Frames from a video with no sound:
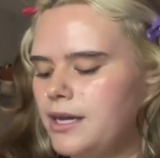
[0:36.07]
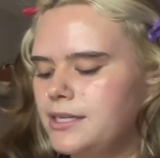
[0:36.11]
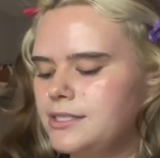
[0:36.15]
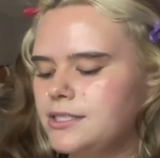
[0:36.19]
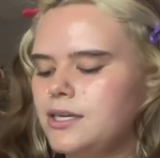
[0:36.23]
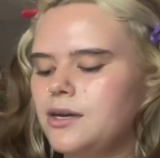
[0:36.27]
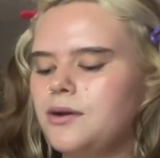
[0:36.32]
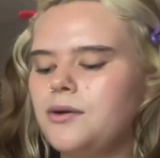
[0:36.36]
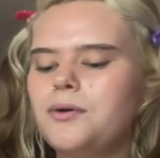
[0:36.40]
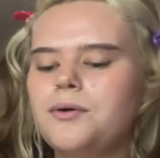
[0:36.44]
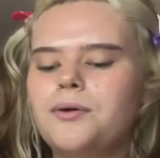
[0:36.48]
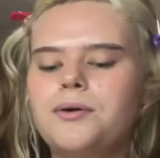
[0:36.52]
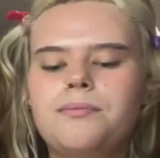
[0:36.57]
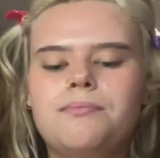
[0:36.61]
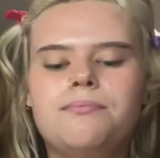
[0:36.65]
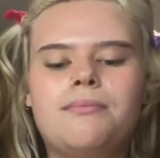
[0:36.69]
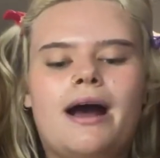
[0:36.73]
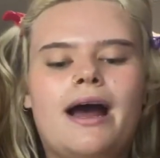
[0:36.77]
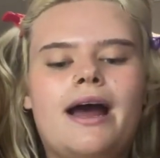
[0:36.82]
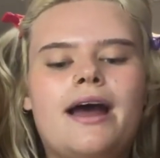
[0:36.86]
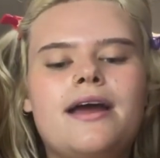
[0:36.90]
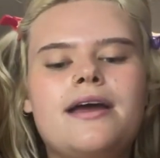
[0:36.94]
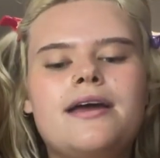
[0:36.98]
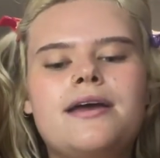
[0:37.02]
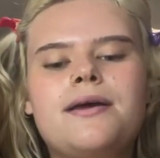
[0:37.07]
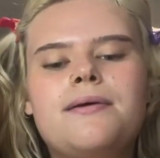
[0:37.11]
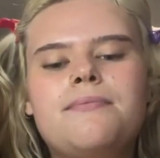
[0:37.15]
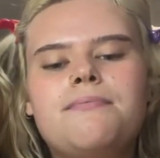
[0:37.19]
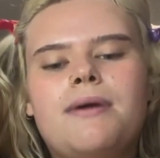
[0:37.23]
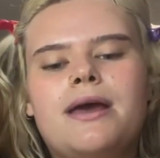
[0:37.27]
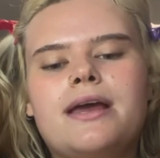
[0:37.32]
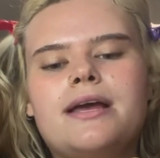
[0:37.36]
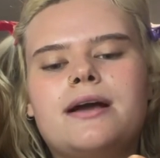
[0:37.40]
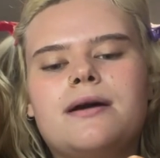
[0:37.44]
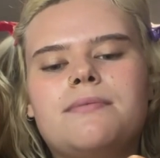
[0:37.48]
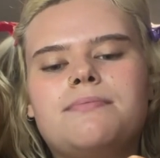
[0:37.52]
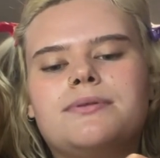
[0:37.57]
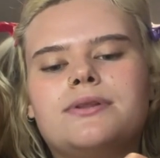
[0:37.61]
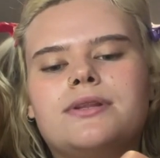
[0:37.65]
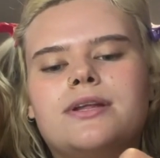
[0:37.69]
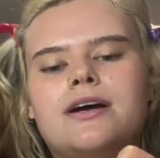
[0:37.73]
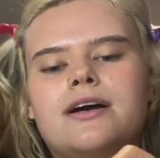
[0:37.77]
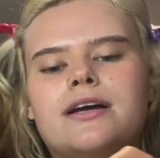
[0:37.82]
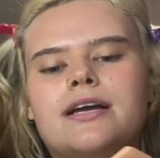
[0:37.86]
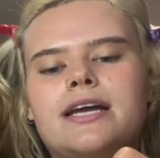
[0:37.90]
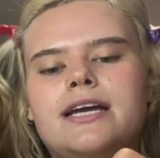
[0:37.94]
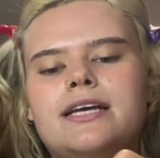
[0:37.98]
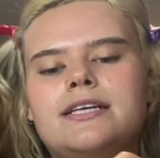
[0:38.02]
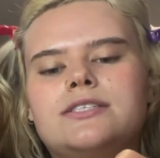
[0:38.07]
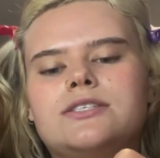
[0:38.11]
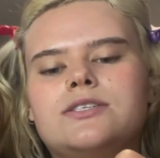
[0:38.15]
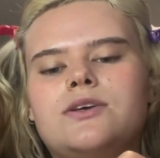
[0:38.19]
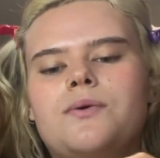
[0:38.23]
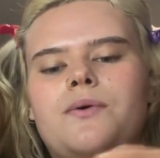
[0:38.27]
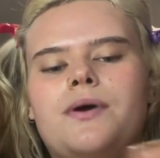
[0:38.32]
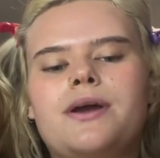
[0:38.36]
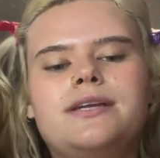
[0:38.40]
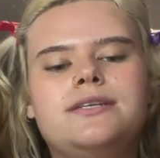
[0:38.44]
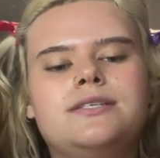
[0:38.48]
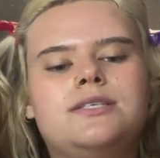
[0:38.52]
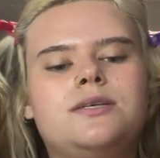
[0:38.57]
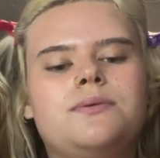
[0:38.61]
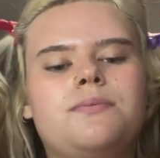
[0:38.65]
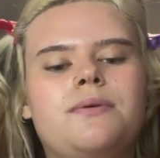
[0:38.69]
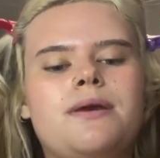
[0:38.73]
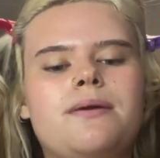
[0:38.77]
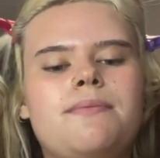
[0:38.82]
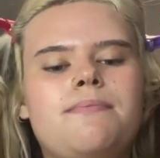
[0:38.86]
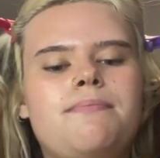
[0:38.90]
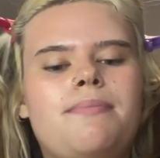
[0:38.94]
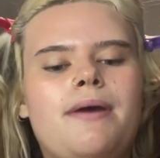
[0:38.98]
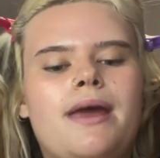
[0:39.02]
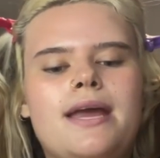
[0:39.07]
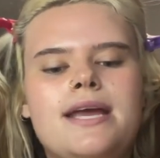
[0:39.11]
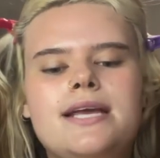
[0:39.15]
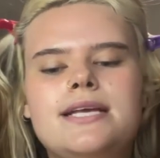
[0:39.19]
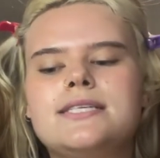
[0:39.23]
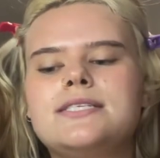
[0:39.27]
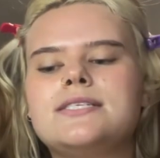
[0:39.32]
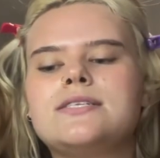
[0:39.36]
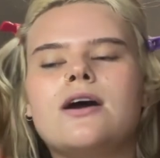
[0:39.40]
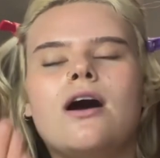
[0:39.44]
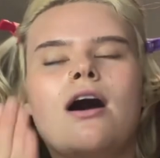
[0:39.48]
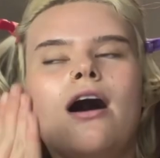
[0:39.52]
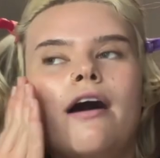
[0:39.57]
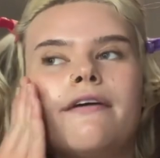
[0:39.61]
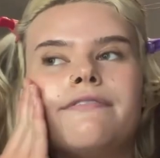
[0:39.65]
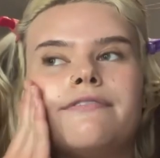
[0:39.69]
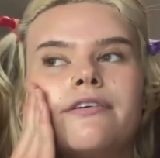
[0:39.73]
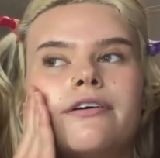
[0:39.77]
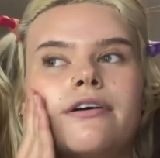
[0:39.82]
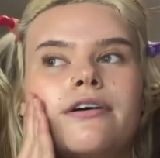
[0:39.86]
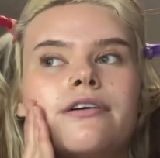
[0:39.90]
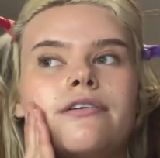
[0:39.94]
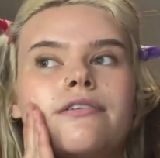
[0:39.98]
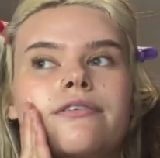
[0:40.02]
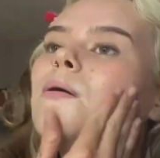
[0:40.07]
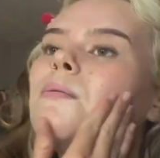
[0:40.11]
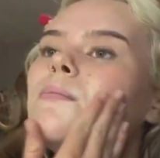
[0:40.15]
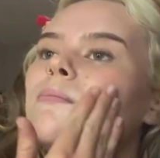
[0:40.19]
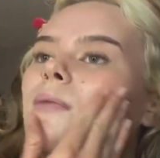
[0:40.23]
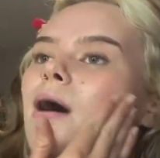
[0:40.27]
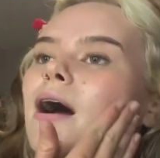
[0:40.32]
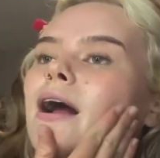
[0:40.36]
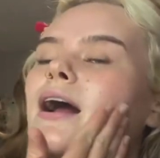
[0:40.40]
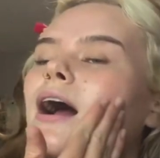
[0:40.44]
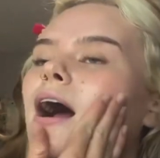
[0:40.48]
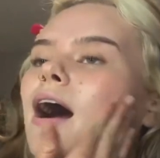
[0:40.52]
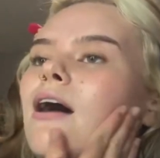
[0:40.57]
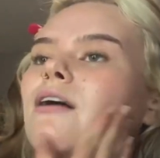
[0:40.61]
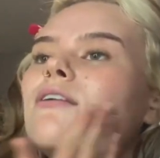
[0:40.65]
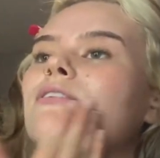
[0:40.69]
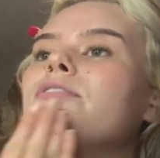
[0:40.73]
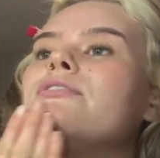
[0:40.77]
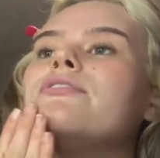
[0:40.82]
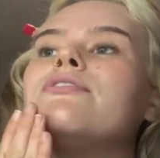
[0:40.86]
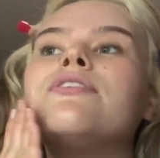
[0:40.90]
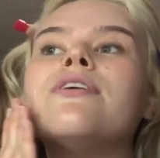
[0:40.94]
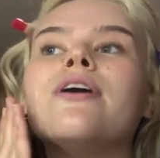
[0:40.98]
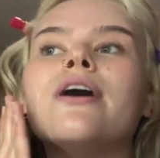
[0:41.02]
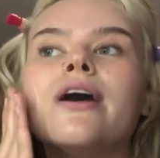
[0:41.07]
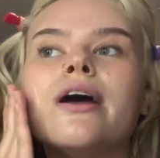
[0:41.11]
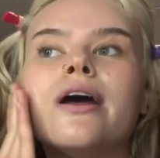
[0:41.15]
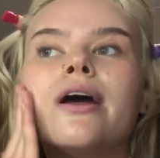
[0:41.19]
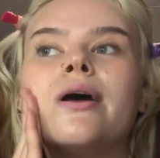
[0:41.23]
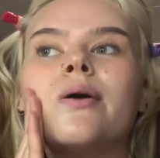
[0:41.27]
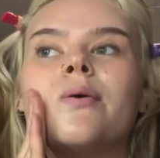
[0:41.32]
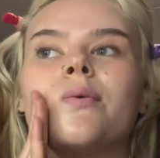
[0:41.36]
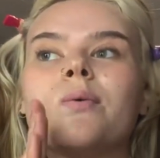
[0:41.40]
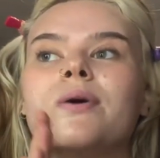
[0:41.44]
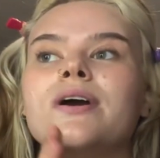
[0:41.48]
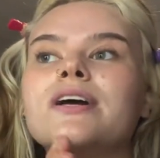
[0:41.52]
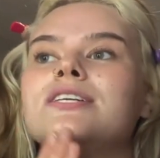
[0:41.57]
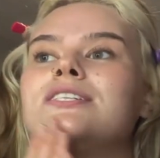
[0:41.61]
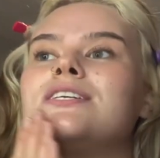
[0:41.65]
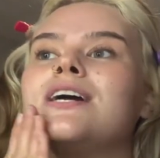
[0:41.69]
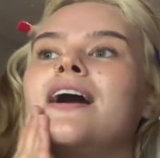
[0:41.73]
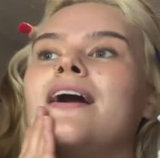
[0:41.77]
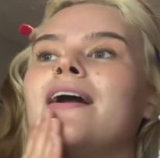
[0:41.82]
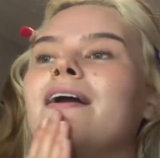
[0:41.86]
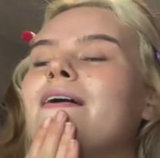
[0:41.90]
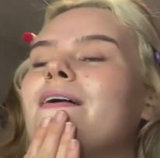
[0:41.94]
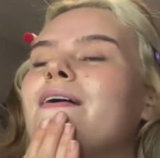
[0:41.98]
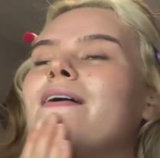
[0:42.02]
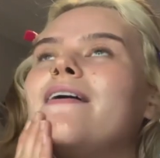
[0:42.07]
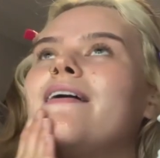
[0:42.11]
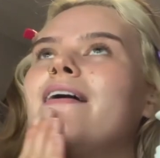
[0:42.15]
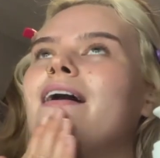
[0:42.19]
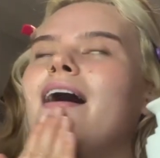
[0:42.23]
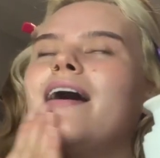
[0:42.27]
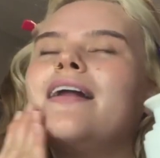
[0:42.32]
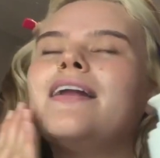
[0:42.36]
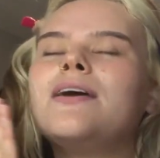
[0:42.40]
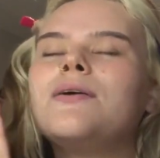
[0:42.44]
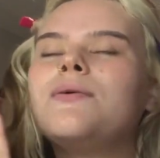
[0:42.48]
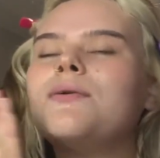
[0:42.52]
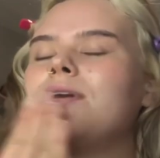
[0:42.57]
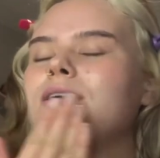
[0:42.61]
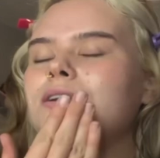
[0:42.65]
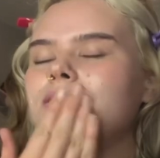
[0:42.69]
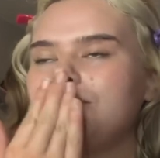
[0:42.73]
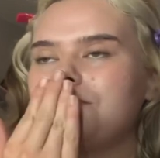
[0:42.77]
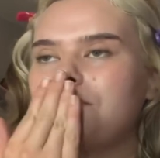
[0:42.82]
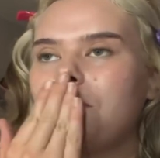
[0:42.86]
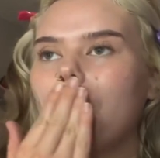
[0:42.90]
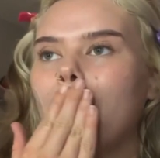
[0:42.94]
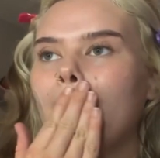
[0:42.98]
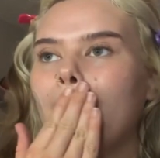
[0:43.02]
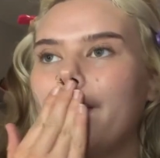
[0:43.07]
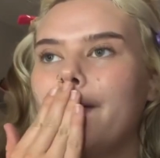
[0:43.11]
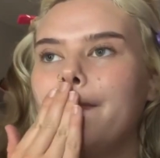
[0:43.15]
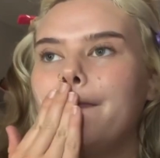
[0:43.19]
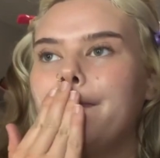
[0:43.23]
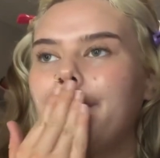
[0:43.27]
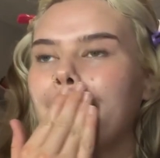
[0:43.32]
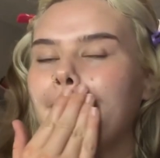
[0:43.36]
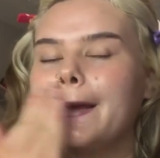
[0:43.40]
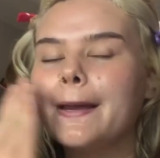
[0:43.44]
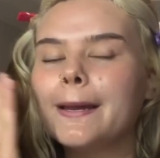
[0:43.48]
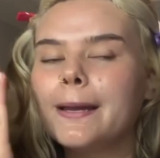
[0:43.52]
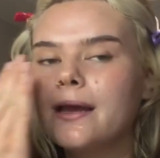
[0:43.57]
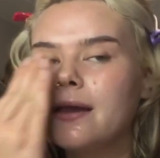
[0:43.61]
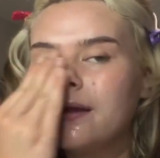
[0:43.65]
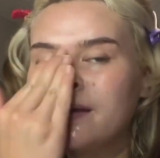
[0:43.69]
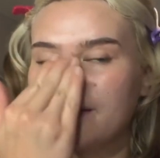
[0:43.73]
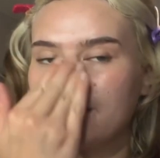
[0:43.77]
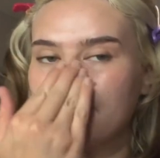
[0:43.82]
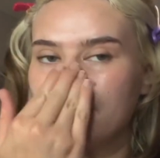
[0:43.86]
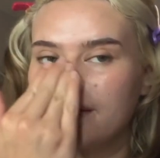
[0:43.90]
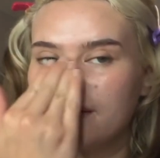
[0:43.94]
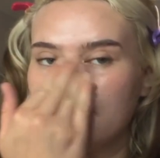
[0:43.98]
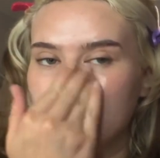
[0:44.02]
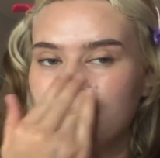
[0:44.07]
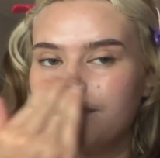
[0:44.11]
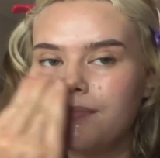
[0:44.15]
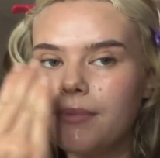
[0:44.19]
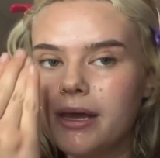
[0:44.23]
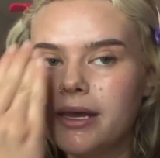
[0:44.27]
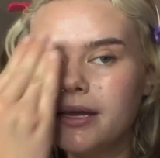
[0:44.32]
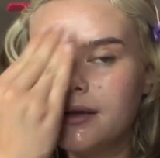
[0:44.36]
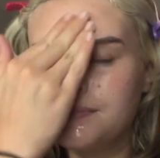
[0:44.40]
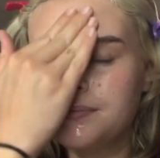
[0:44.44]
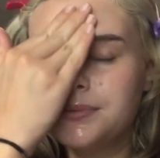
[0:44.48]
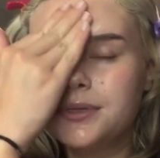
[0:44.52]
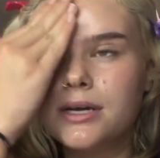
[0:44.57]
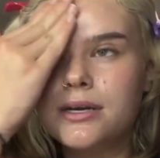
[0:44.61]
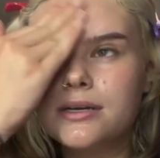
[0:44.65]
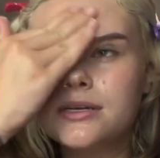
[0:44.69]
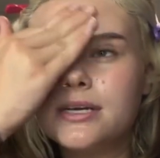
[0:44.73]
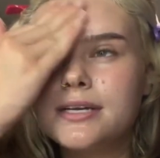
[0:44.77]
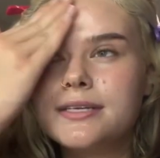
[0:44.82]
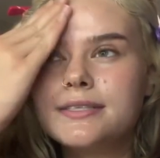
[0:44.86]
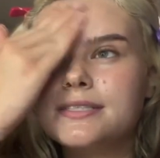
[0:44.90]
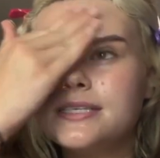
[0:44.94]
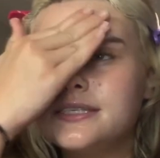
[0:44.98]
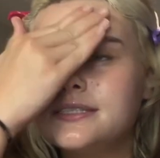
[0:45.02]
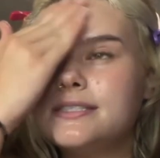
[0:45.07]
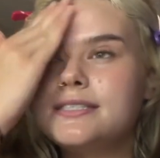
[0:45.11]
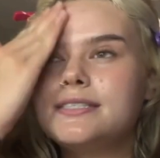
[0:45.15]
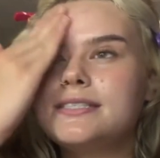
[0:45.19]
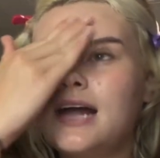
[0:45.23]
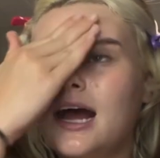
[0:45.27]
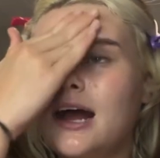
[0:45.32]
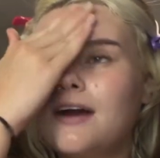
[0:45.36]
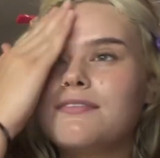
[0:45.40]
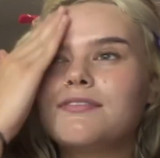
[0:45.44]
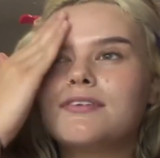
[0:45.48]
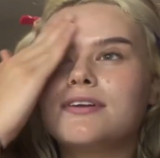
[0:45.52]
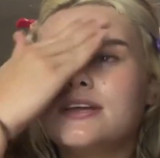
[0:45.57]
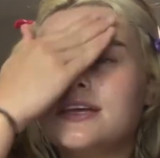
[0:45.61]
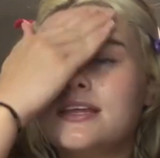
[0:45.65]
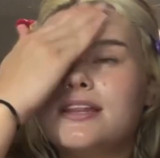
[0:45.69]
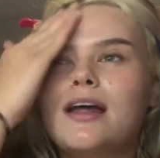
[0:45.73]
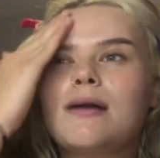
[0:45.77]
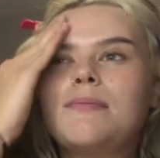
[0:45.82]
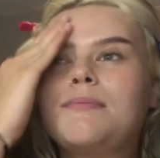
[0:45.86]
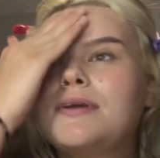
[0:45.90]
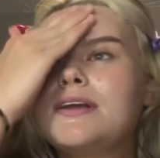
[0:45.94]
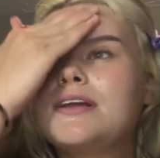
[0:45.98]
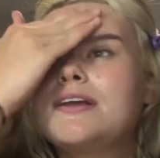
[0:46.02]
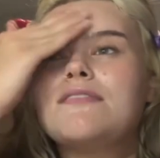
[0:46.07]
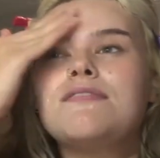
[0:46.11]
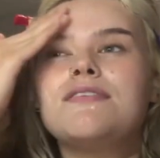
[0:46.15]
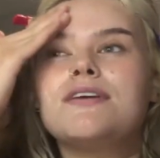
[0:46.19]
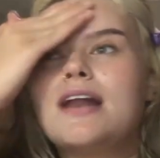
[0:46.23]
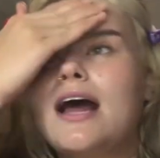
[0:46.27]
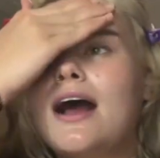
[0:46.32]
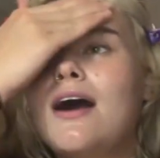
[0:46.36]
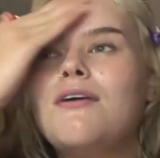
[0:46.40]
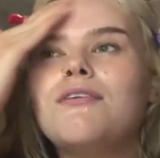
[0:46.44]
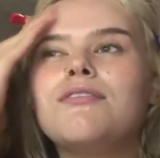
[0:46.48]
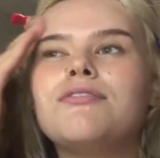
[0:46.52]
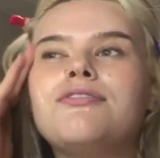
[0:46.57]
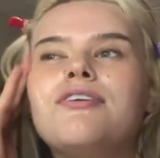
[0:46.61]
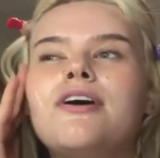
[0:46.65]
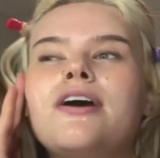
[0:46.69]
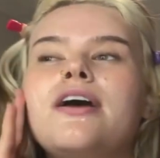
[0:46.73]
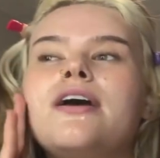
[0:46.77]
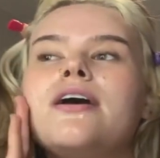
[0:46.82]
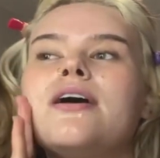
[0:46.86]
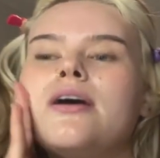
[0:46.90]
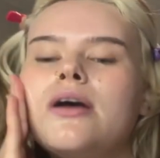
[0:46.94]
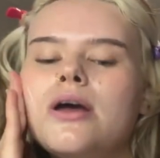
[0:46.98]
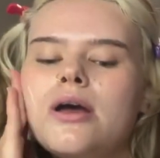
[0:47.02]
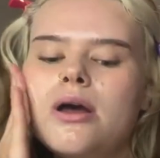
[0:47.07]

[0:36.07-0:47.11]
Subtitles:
so my makeup look is going to be based off of my outfit, which I didn't want to do a big makeup look because it's not really that big of an outfit,